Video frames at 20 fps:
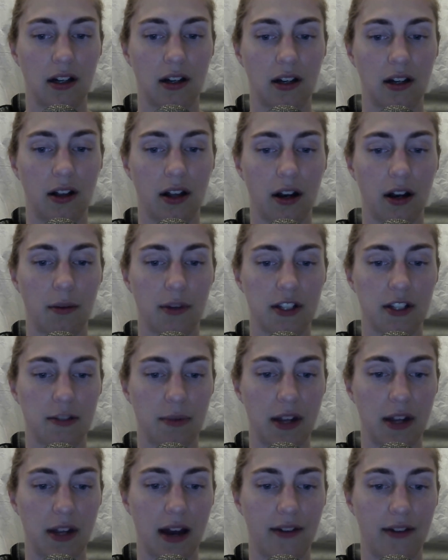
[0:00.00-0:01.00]
Claire must
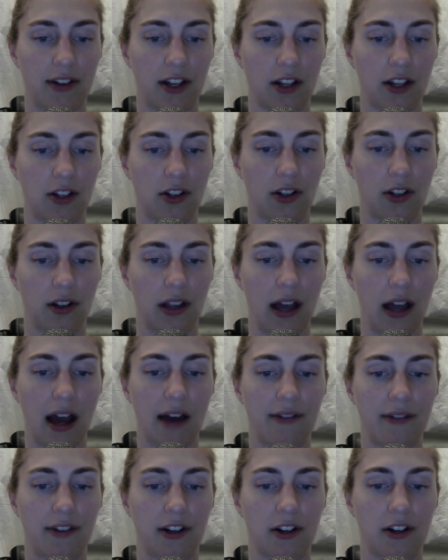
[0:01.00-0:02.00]
be having a good
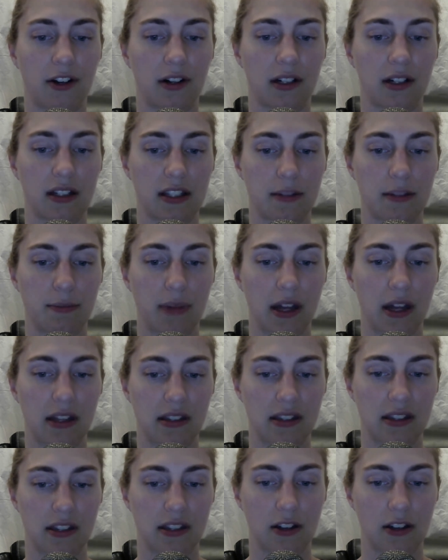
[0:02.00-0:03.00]
laugh at her
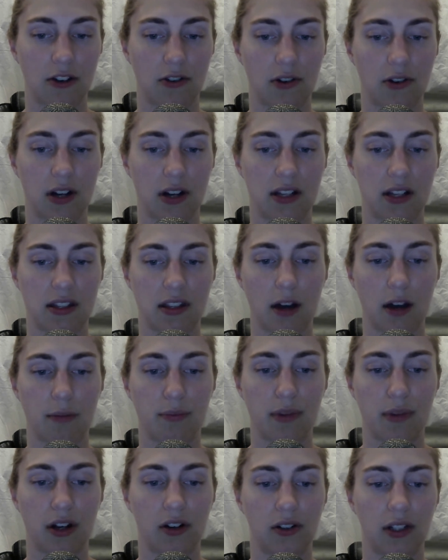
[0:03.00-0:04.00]
expense, Grace
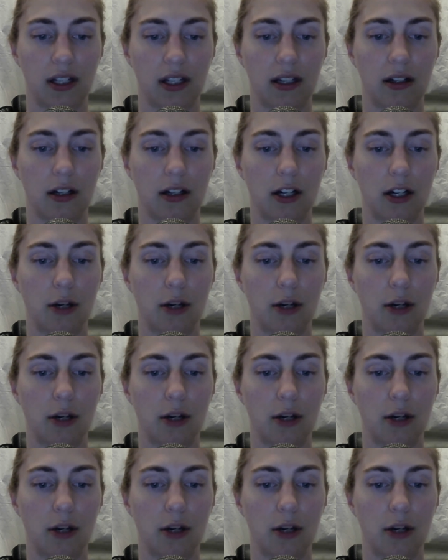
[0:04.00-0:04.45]
thought bitterly,